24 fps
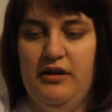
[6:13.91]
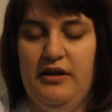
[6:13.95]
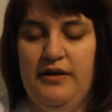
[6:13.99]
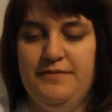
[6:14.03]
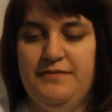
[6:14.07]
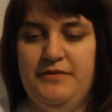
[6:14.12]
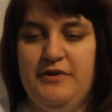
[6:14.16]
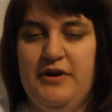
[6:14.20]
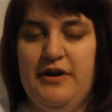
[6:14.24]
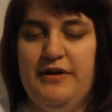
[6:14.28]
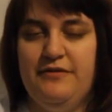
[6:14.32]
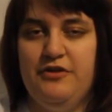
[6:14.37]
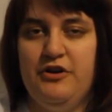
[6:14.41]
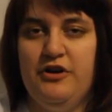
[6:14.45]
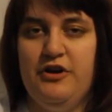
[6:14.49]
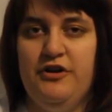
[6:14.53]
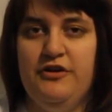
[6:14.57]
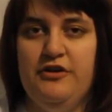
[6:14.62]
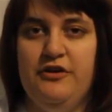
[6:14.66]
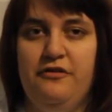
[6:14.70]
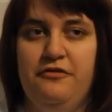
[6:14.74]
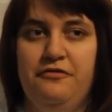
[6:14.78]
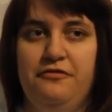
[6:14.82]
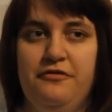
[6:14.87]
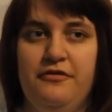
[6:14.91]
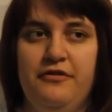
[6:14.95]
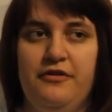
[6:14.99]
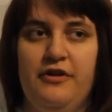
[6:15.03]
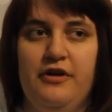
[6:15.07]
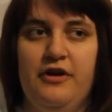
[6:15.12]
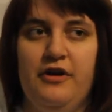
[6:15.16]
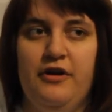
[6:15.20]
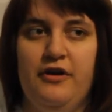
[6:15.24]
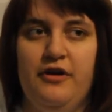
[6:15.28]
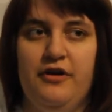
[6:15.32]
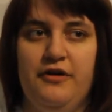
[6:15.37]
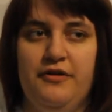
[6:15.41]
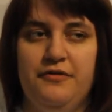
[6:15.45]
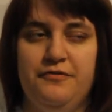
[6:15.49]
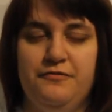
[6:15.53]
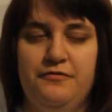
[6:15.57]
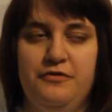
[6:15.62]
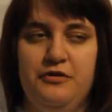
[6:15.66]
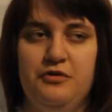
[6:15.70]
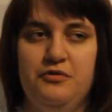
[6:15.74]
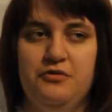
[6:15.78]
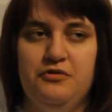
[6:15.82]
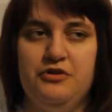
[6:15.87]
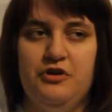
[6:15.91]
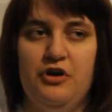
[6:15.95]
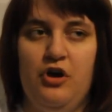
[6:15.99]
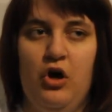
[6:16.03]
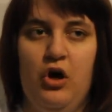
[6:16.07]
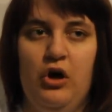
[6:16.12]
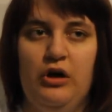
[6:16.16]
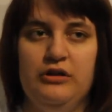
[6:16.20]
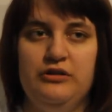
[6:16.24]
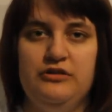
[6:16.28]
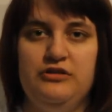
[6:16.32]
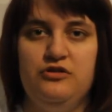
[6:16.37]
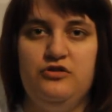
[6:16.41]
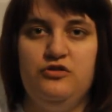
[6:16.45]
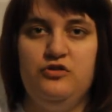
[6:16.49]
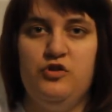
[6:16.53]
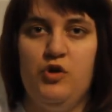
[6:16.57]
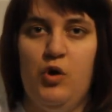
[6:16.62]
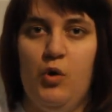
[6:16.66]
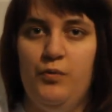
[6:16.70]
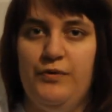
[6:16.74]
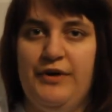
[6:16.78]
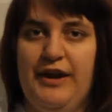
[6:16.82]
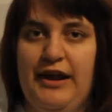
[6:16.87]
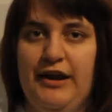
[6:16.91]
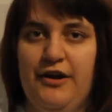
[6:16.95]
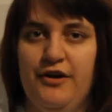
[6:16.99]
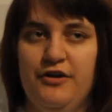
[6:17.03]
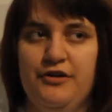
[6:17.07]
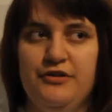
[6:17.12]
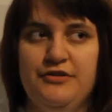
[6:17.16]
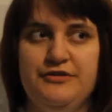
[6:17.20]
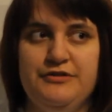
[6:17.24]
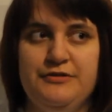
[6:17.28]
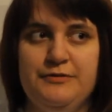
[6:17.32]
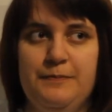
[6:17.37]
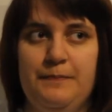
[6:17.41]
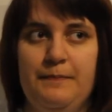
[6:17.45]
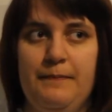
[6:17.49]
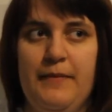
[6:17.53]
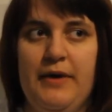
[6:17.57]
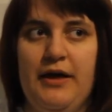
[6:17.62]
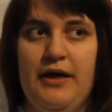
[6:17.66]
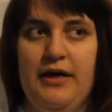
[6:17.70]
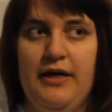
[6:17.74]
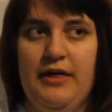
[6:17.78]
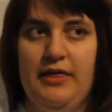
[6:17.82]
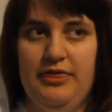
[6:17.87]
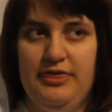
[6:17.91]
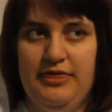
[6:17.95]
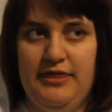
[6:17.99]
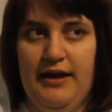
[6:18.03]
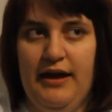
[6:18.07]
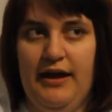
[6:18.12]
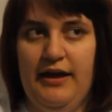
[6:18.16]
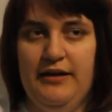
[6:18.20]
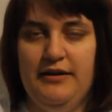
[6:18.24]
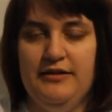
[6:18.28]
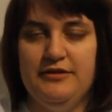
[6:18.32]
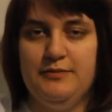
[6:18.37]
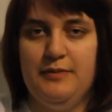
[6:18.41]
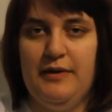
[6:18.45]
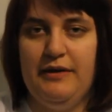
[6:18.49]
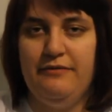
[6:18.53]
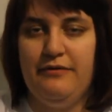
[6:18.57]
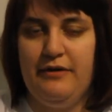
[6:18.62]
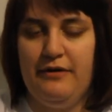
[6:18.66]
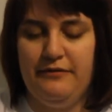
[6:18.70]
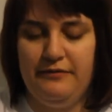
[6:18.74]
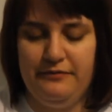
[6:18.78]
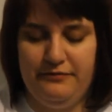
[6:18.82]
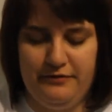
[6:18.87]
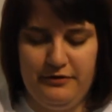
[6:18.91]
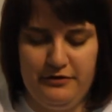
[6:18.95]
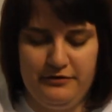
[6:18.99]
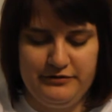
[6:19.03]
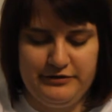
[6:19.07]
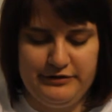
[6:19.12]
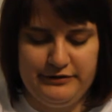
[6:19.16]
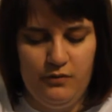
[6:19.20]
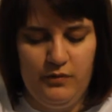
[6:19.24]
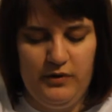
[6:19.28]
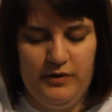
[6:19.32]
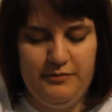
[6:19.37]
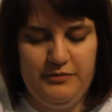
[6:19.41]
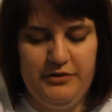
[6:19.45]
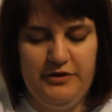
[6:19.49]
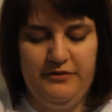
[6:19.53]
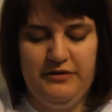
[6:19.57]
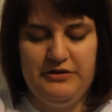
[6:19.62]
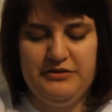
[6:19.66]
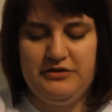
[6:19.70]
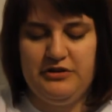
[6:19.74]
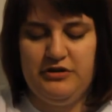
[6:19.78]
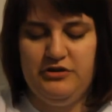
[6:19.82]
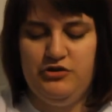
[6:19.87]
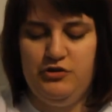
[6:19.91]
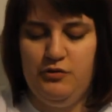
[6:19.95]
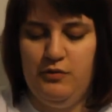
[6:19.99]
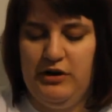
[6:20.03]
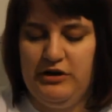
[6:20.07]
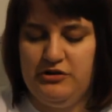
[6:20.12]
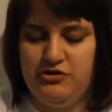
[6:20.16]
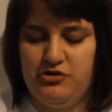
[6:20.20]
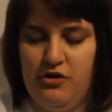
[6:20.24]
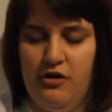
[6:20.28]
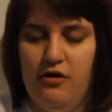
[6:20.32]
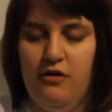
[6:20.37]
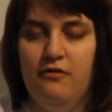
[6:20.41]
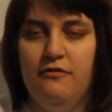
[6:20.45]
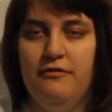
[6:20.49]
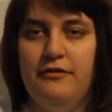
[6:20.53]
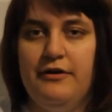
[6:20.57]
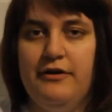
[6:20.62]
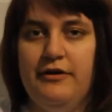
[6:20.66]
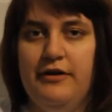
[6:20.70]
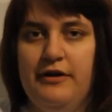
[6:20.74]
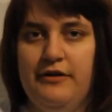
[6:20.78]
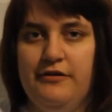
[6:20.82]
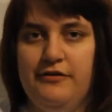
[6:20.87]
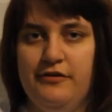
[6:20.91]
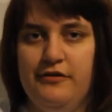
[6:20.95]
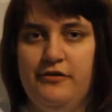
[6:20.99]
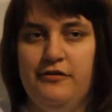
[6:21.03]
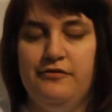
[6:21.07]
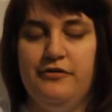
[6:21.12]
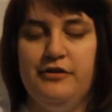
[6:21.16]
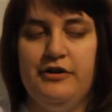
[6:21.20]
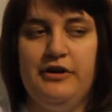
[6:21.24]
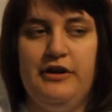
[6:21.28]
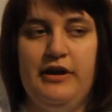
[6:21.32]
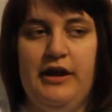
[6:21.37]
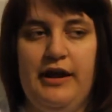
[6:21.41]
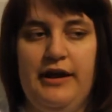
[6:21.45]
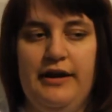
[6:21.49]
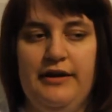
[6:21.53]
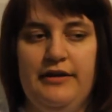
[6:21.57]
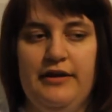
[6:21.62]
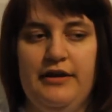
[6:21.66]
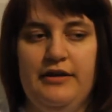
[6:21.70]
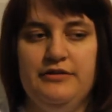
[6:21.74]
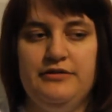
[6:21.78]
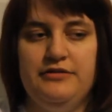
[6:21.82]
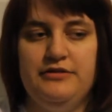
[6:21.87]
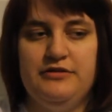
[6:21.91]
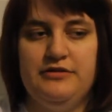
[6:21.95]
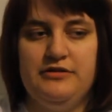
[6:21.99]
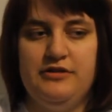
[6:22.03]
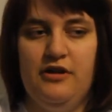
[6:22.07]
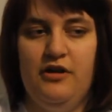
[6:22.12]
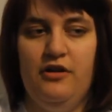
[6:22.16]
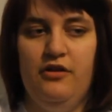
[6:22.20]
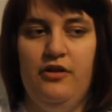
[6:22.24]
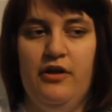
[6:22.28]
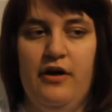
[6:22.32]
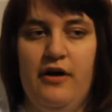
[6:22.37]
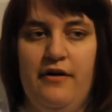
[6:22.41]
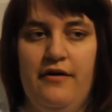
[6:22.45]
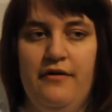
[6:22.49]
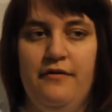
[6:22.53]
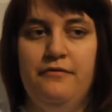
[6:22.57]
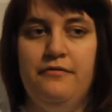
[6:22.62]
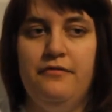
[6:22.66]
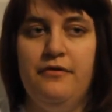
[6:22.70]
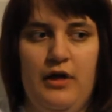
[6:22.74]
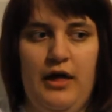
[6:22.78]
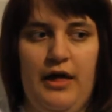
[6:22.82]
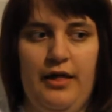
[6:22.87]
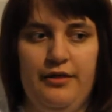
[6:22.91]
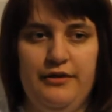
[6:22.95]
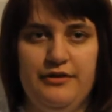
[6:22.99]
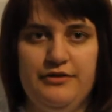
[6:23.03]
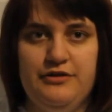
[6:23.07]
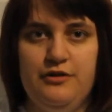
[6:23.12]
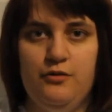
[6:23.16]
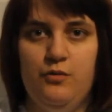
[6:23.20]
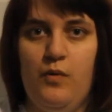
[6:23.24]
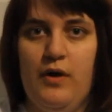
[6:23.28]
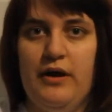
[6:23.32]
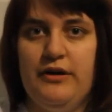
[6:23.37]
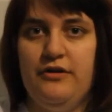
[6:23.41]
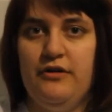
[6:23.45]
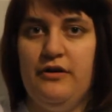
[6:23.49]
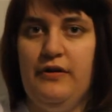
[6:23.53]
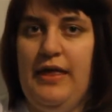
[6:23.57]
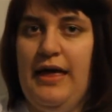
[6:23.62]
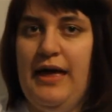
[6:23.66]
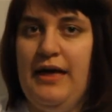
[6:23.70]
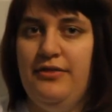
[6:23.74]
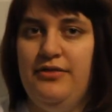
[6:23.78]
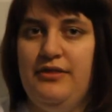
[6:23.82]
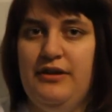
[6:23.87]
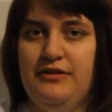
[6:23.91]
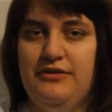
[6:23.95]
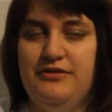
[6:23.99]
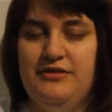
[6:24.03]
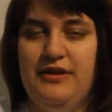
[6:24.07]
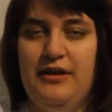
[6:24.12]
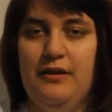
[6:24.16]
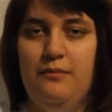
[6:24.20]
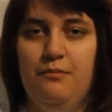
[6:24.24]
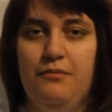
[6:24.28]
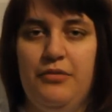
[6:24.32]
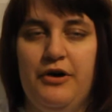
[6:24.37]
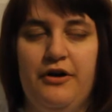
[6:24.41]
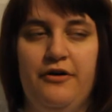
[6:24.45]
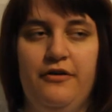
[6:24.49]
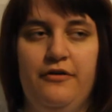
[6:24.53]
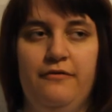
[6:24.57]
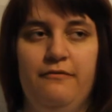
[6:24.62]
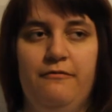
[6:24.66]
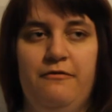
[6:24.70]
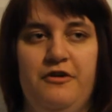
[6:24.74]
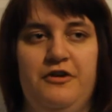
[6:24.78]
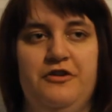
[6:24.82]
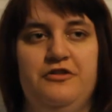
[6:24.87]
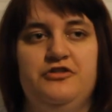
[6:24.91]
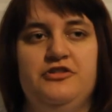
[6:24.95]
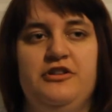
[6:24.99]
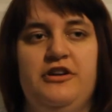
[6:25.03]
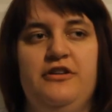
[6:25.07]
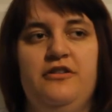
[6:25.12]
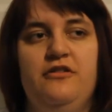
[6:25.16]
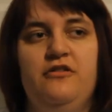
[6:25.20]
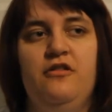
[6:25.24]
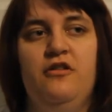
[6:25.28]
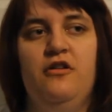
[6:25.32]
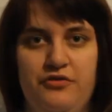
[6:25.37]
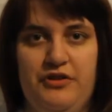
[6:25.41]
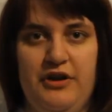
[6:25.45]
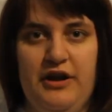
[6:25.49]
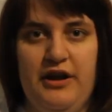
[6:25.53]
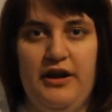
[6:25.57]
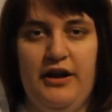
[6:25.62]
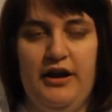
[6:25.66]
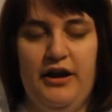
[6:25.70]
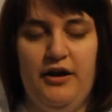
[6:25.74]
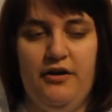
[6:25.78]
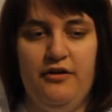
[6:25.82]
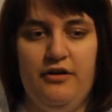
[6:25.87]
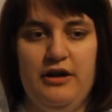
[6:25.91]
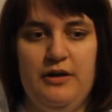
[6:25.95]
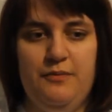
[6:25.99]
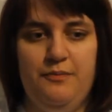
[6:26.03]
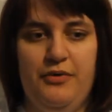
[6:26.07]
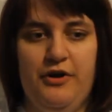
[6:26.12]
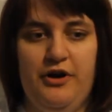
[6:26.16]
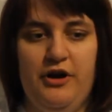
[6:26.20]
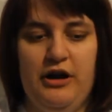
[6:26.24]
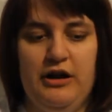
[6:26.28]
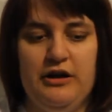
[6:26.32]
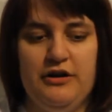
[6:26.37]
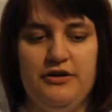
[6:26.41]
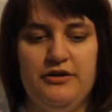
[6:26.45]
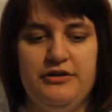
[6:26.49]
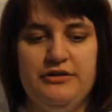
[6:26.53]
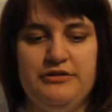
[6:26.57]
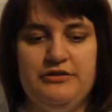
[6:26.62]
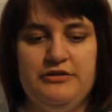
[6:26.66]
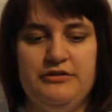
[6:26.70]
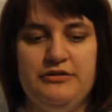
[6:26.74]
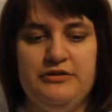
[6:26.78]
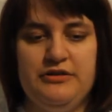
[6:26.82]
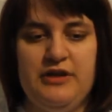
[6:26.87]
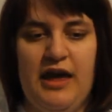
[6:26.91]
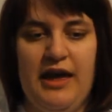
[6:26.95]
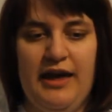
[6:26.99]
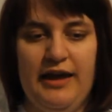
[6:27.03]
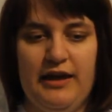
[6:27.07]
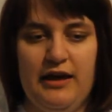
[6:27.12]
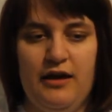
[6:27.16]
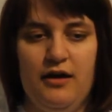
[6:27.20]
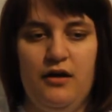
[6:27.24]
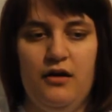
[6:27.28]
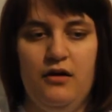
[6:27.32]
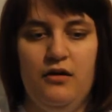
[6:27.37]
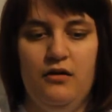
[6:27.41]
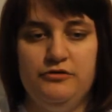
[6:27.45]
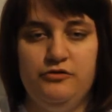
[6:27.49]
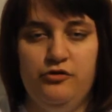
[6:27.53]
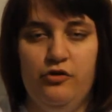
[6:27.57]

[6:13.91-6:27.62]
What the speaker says: if you ever heard of a food called donaires, that is my favorite food. What movies could you watch over and over again and still love? Alice in Wonderland, the Tim Burton version, the Harry Potter saga,